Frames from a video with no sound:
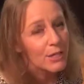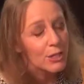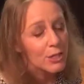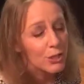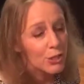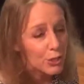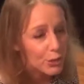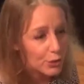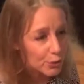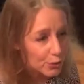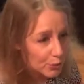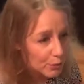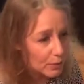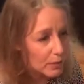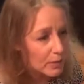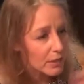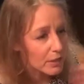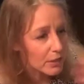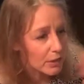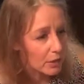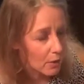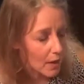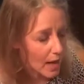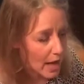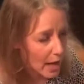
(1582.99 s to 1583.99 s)
to
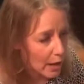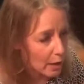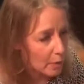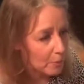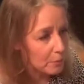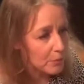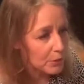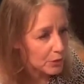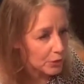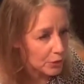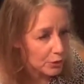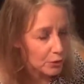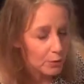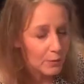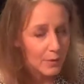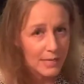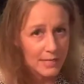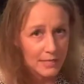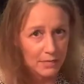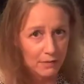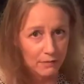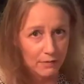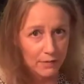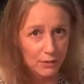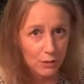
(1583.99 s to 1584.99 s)
help you
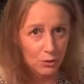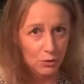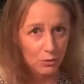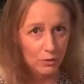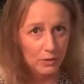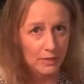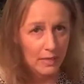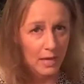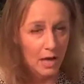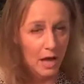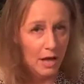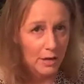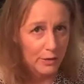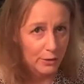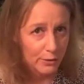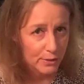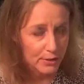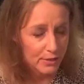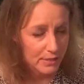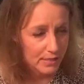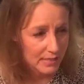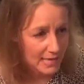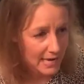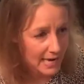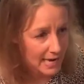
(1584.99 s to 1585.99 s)
individually
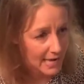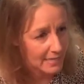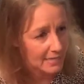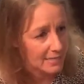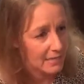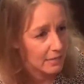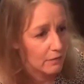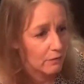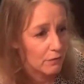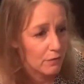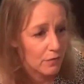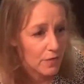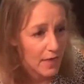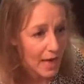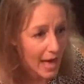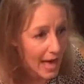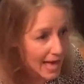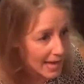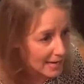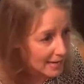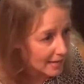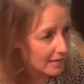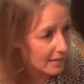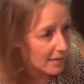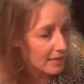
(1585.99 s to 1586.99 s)
understand if that
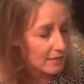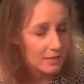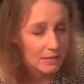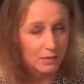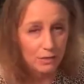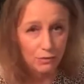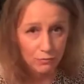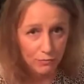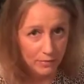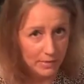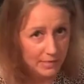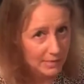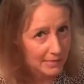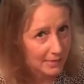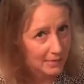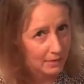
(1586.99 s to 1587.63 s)
is the reason,